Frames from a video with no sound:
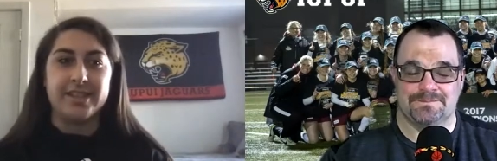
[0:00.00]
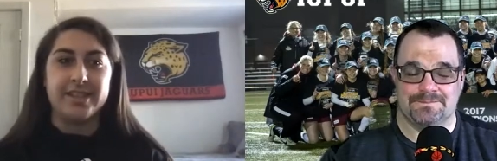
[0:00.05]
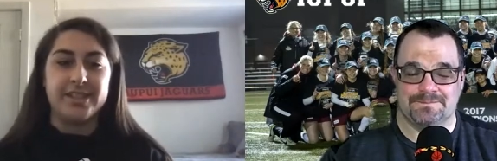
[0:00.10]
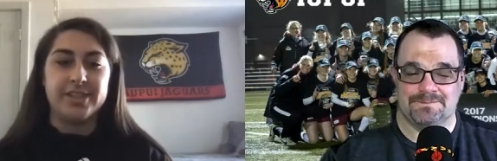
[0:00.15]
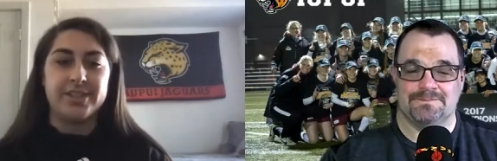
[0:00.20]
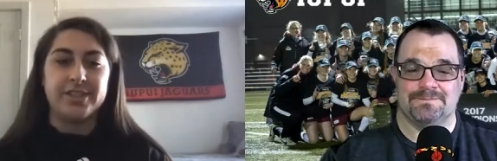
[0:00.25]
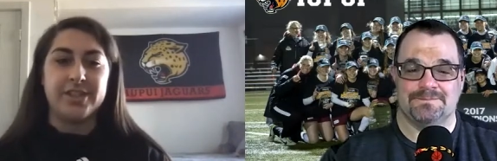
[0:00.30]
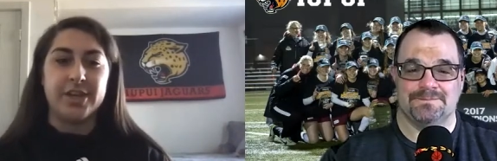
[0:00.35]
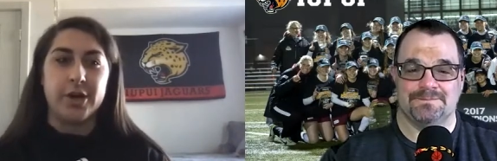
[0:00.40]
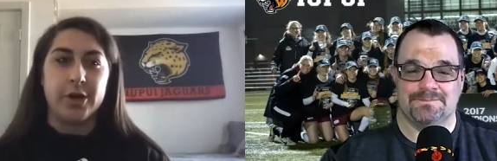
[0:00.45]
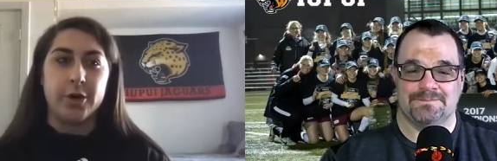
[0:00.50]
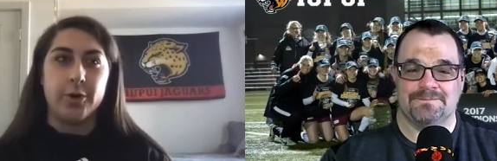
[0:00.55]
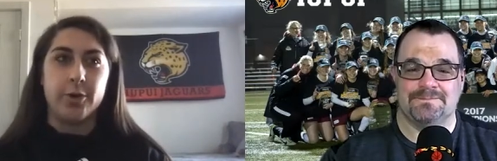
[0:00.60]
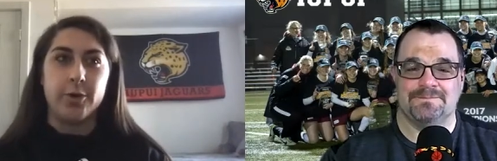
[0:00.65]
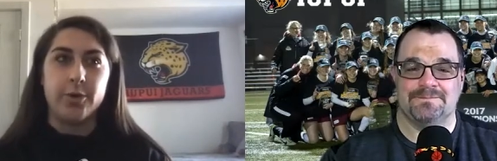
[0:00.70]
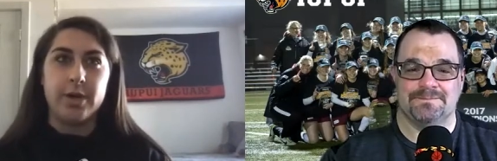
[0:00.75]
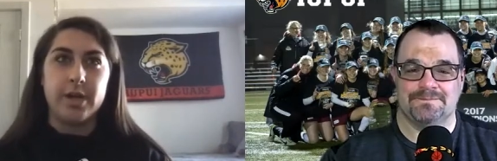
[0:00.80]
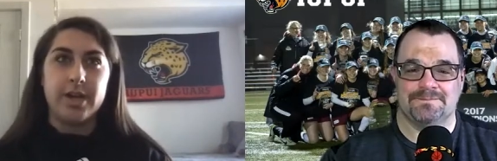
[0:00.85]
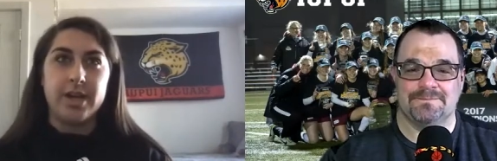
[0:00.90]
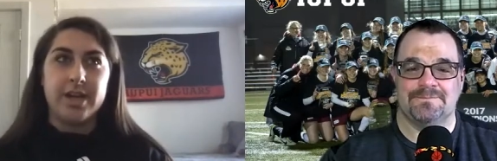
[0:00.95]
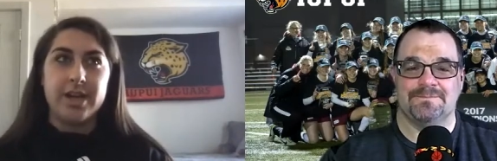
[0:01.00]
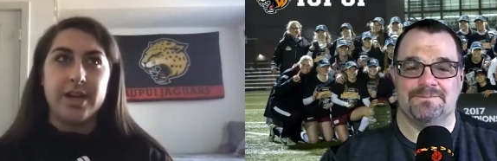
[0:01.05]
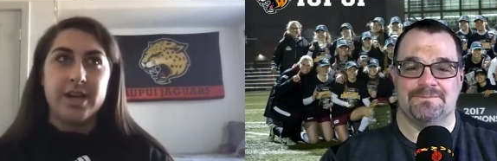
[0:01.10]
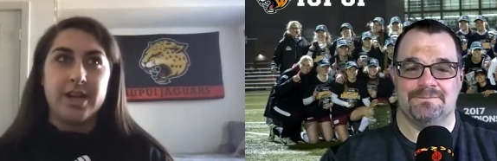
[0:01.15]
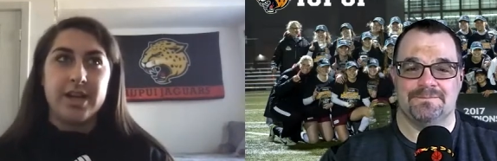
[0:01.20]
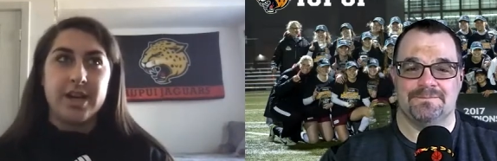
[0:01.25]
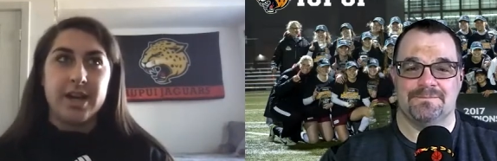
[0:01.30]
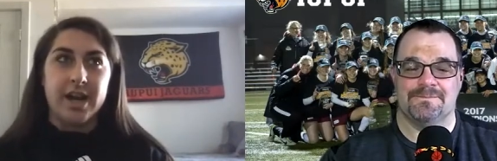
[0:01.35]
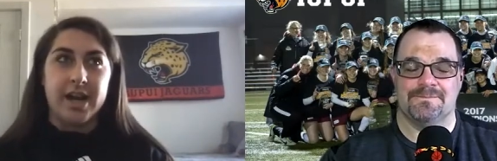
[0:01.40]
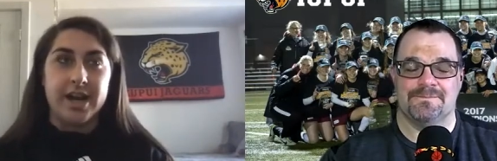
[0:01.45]
Speaker 1: So
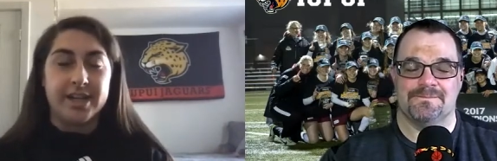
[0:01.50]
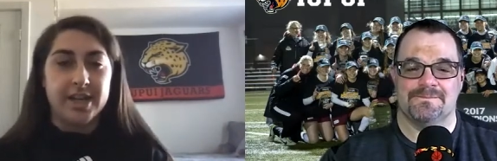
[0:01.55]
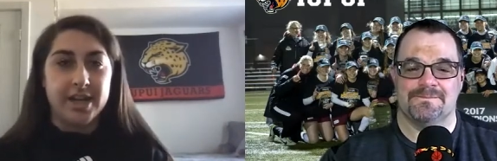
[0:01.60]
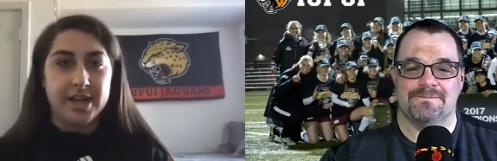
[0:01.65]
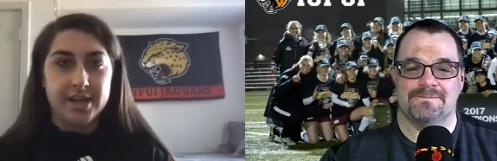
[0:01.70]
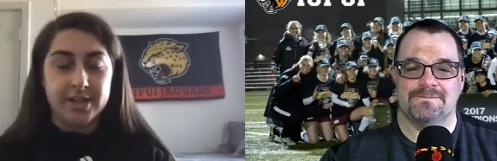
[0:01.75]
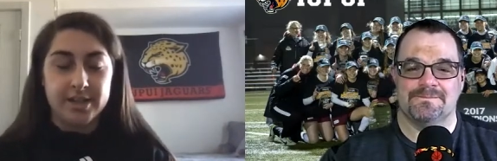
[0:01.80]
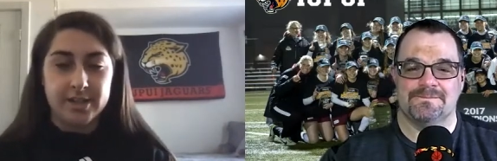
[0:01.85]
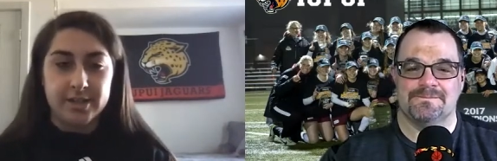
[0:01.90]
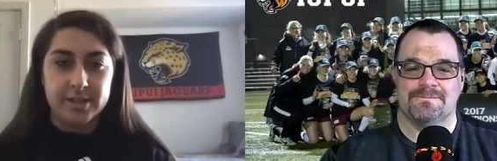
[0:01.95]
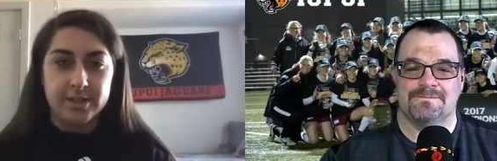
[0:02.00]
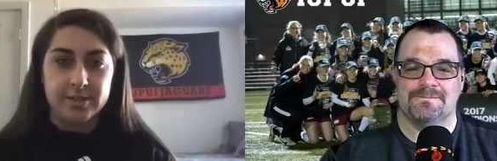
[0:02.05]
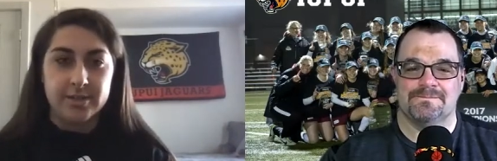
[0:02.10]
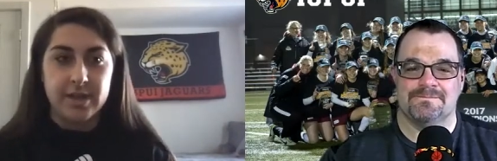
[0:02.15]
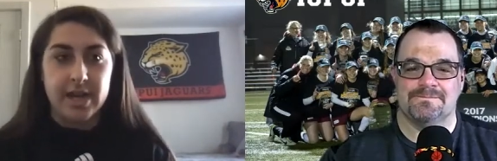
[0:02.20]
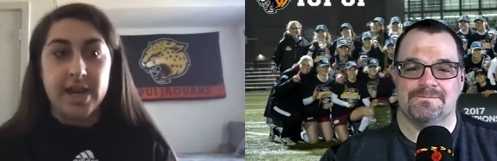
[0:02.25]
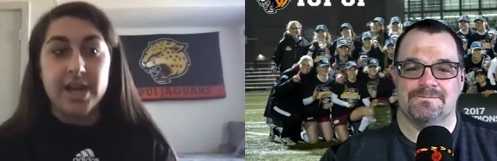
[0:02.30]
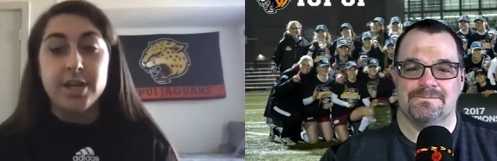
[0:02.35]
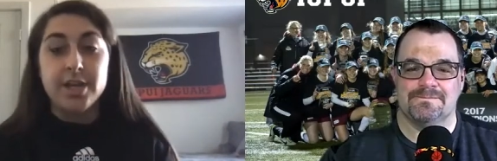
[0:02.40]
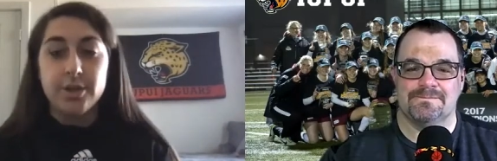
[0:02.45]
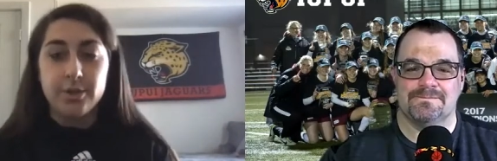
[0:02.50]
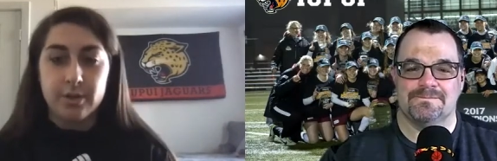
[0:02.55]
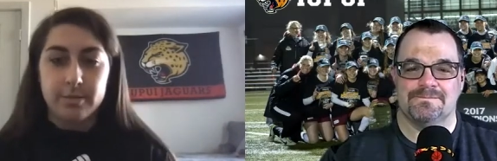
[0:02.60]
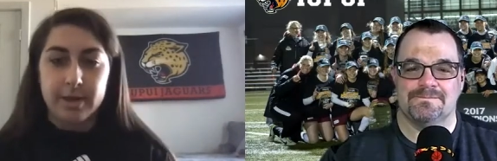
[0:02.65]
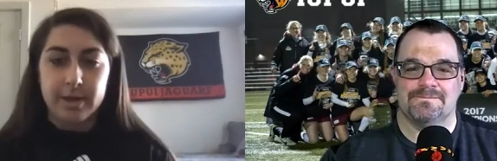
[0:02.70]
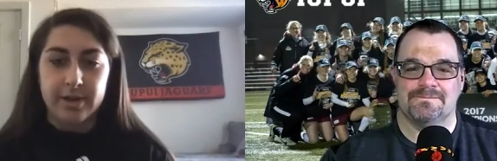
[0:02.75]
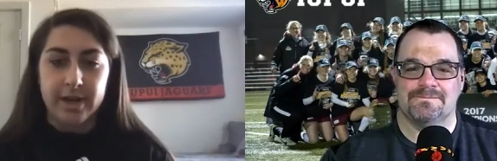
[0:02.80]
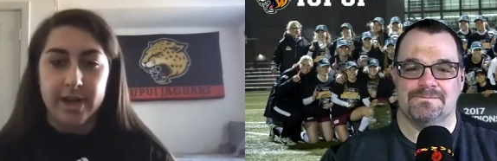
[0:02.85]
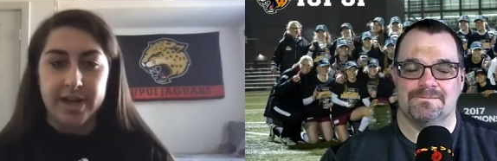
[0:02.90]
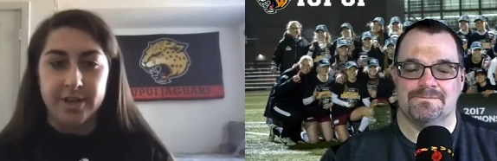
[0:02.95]
I kind of I knew
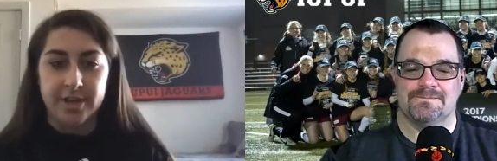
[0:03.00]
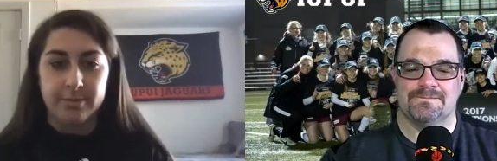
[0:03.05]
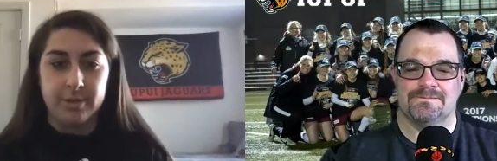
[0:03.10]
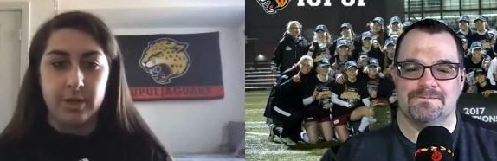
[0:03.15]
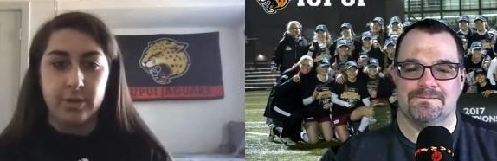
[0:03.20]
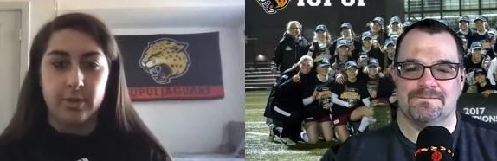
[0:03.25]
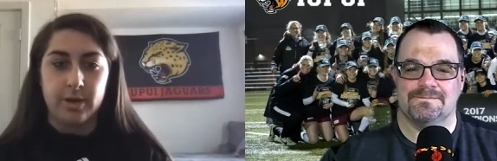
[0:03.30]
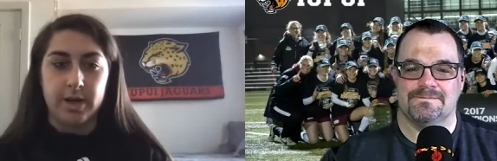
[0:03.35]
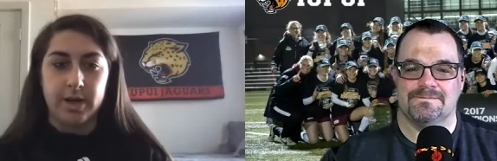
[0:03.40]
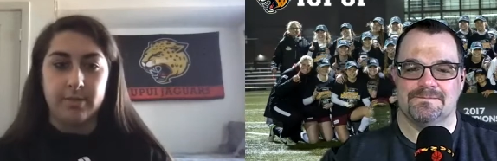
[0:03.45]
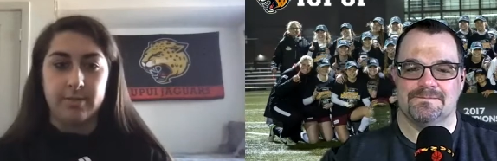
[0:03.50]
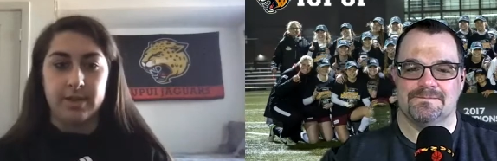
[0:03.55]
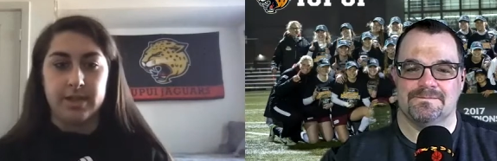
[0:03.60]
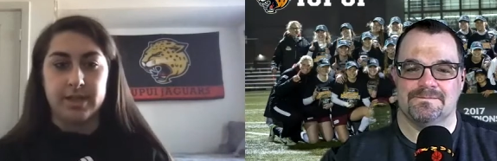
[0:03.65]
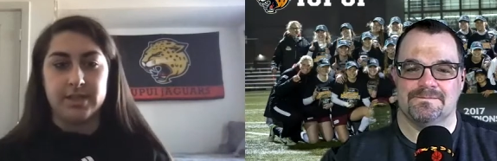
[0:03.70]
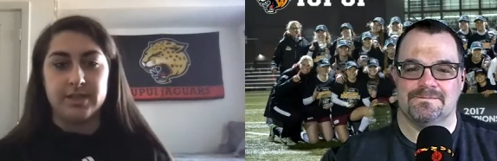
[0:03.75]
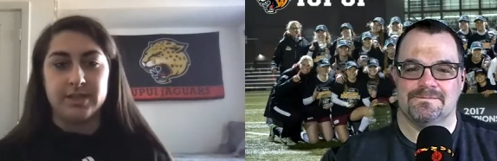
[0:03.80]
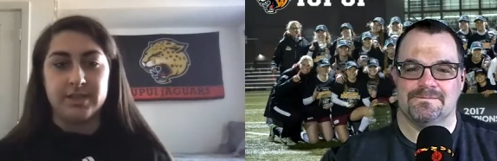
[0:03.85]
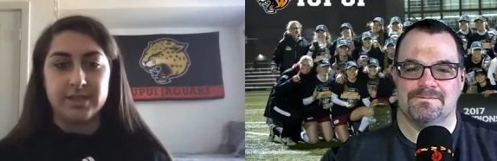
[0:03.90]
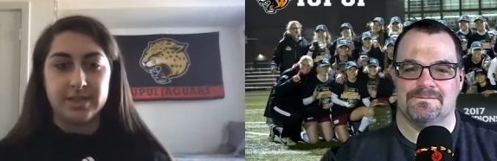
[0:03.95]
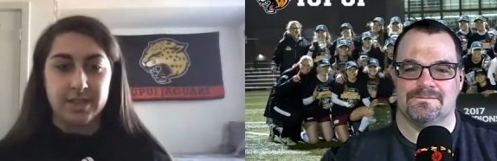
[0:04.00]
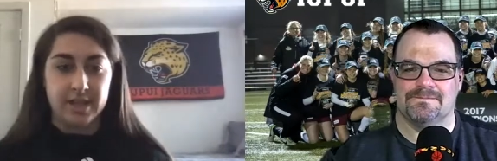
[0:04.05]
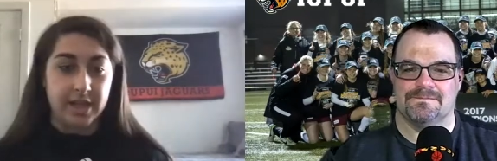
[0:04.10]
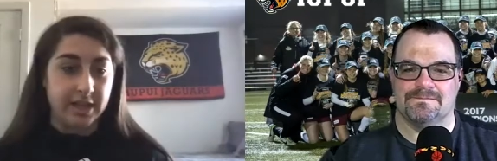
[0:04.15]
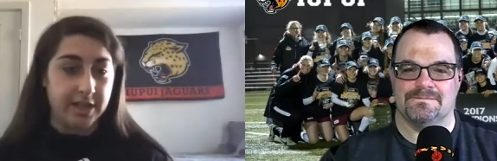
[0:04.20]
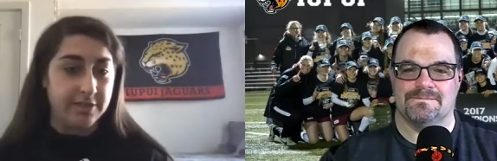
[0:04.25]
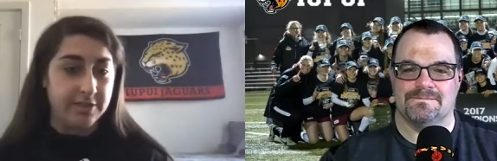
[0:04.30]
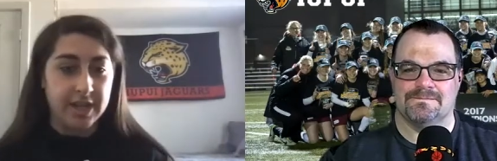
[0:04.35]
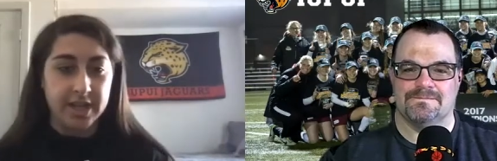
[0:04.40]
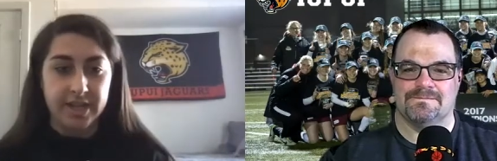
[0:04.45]
about IUPUI because I
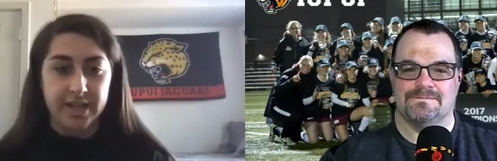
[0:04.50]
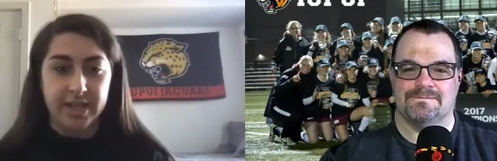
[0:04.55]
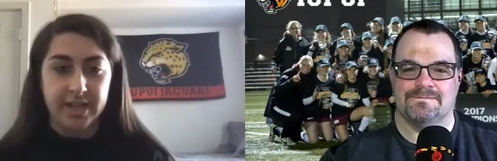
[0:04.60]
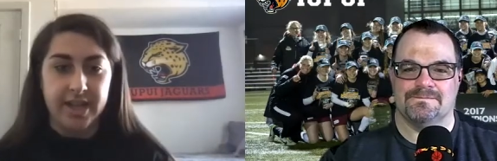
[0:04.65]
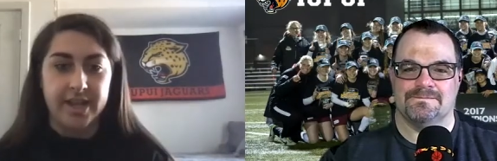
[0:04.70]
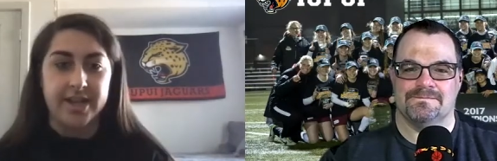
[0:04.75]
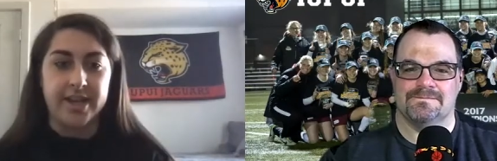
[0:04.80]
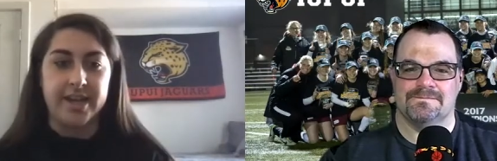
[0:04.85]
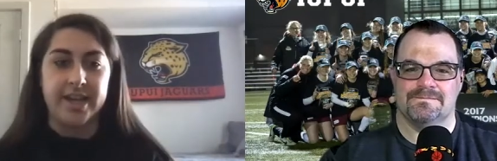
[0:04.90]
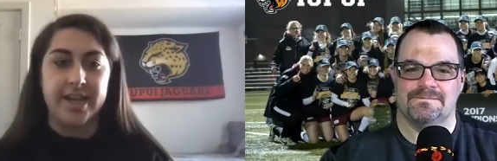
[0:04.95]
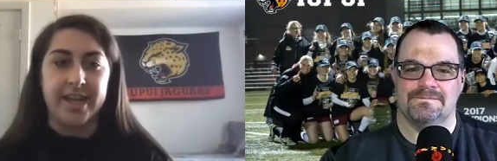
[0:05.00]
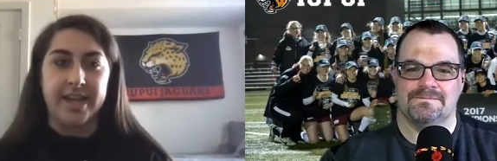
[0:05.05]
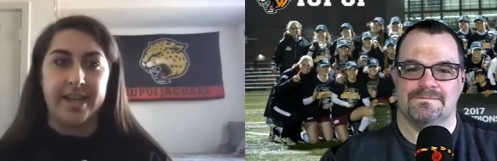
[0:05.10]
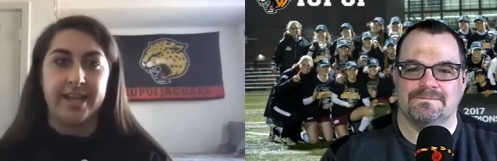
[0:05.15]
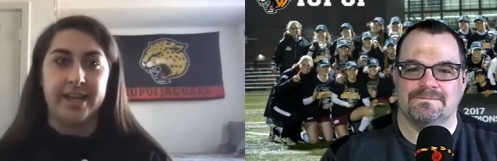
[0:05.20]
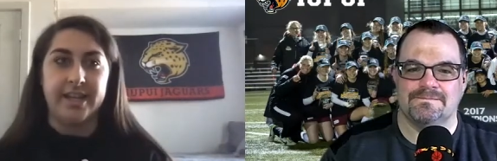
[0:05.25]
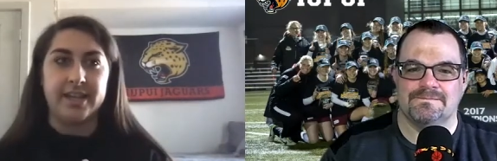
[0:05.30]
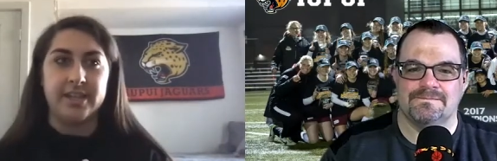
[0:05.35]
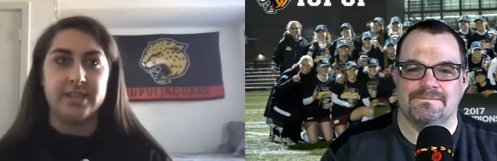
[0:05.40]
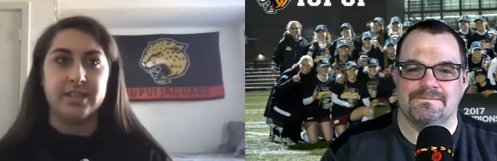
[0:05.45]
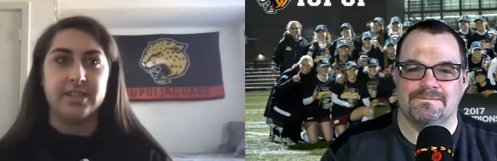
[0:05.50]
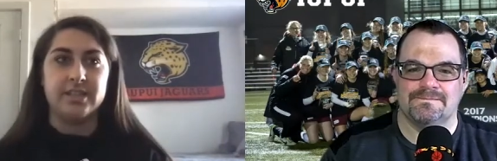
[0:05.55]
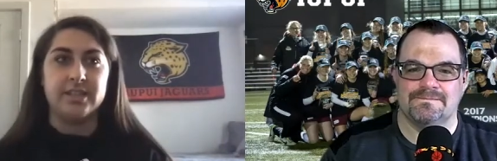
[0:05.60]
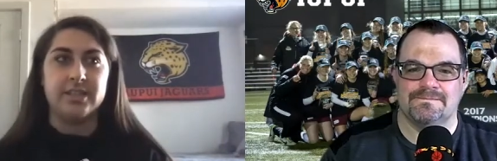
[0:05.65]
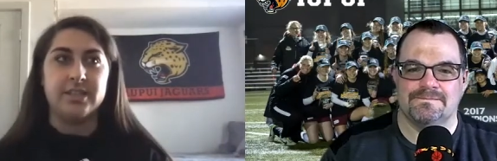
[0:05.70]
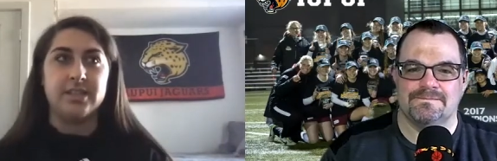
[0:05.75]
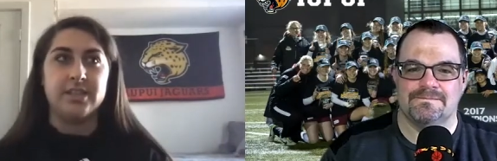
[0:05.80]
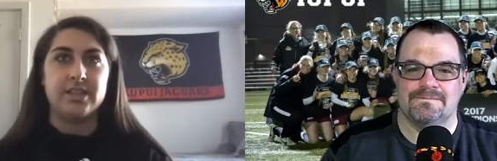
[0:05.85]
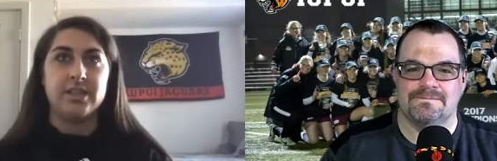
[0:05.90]
live in Indiana and